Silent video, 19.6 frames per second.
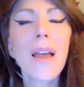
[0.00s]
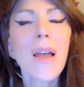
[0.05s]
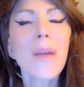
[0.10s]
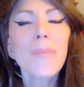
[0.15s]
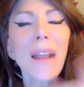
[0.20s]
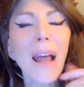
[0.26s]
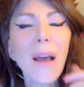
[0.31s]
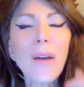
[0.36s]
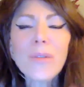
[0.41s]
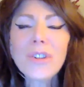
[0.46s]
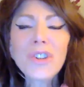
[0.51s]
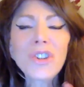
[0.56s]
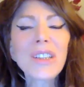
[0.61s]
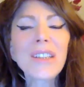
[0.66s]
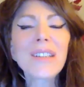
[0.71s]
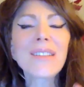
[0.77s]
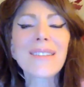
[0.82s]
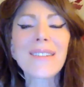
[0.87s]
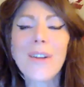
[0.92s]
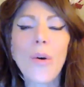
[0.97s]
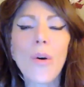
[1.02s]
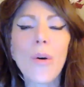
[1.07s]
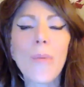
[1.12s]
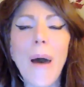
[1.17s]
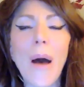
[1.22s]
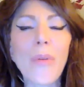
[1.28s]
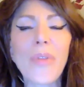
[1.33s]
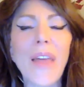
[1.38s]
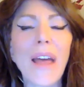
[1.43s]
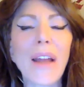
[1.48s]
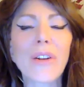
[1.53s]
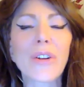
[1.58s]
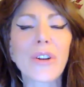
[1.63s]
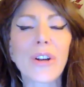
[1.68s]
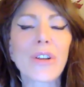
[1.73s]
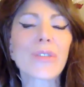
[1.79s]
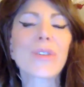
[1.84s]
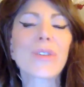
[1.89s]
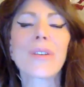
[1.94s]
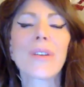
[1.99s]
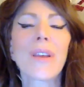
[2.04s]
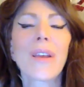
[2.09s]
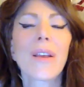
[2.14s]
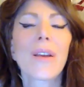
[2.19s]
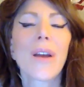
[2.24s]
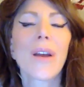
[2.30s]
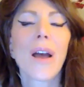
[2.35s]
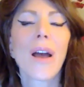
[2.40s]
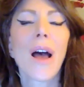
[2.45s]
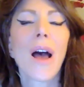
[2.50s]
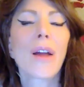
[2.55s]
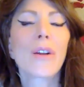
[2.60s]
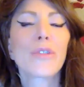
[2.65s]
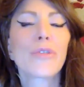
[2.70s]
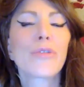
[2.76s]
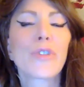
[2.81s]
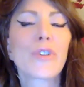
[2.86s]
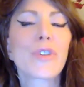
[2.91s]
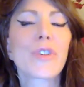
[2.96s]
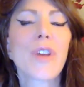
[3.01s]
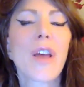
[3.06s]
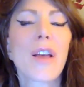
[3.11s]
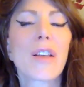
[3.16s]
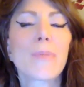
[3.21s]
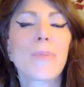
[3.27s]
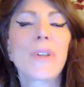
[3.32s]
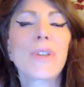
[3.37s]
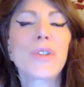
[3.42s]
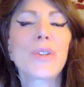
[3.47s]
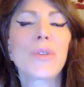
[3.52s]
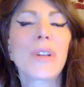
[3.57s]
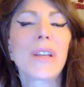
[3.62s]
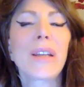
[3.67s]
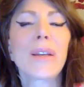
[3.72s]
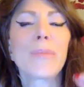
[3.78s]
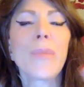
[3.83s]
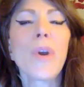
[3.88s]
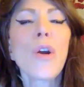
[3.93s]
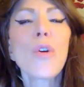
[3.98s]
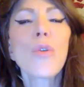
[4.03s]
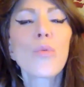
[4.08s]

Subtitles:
how is she to know about that curse on her first husband due to him